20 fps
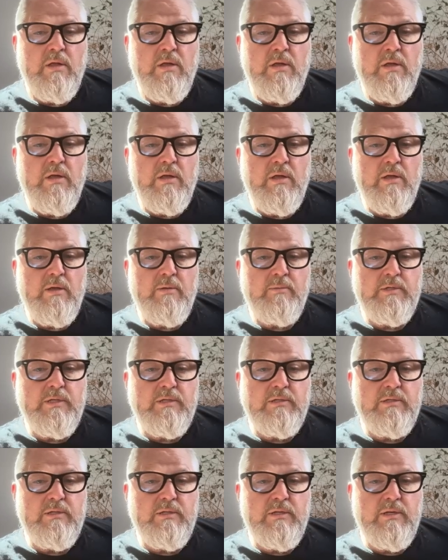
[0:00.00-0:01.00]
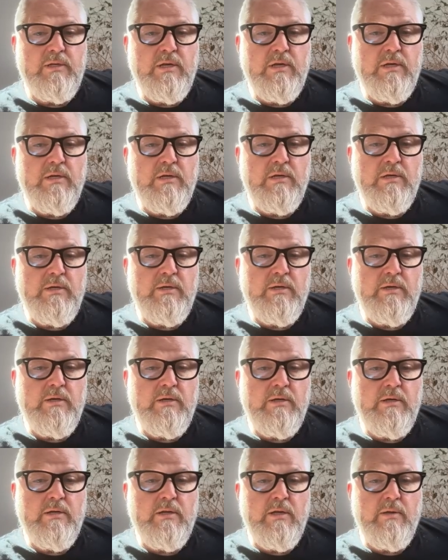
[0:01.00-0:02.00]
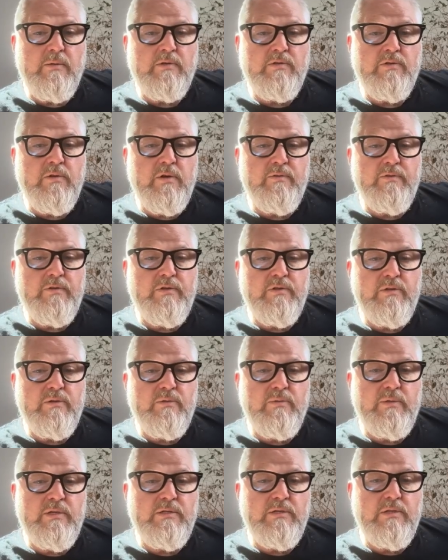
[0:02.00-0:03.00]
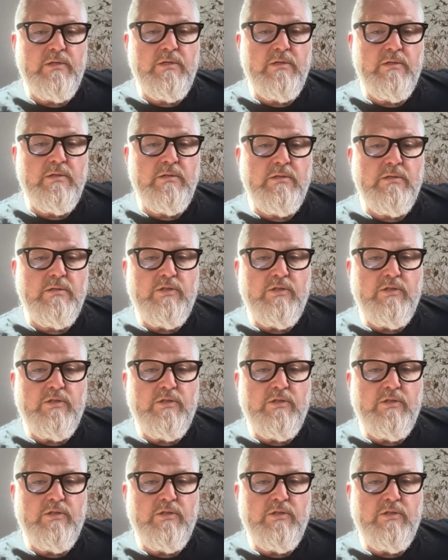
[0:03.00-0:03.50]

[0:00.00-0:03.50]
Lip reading: That was wrong for 2 reasons.